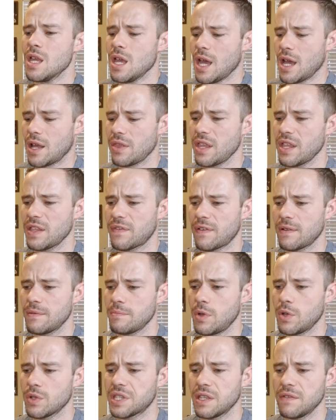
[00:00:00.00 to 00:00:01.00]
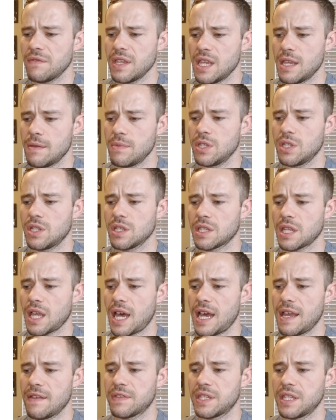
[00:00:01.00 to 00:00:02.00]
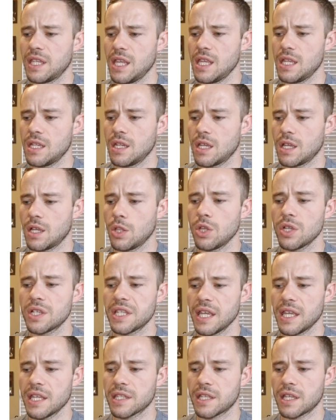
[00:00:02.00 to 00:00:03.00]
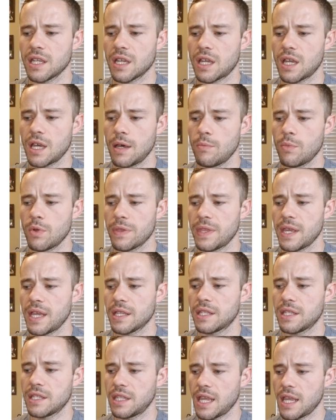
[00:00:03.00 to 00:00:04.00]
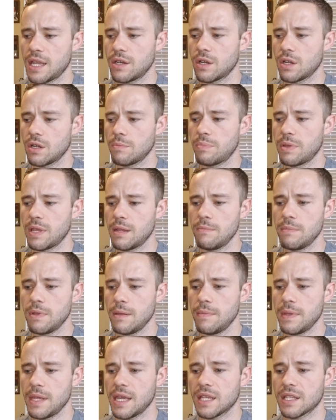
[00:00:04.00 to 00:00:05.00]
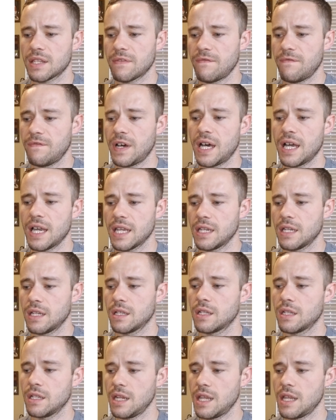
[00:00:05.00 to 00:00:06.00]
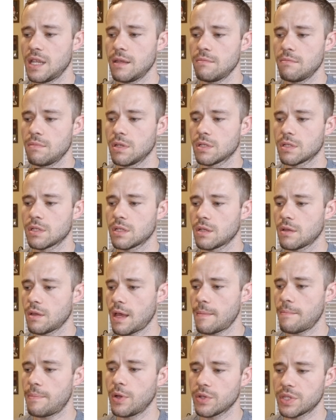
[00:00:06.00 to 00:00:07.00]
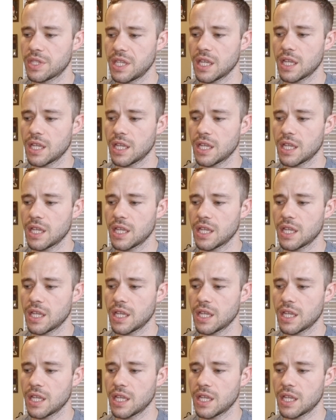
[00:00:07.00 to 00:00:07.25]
At least from most of the images I've seen, it looks like it's going to come with that standard Penbbs fine nib. I'm posting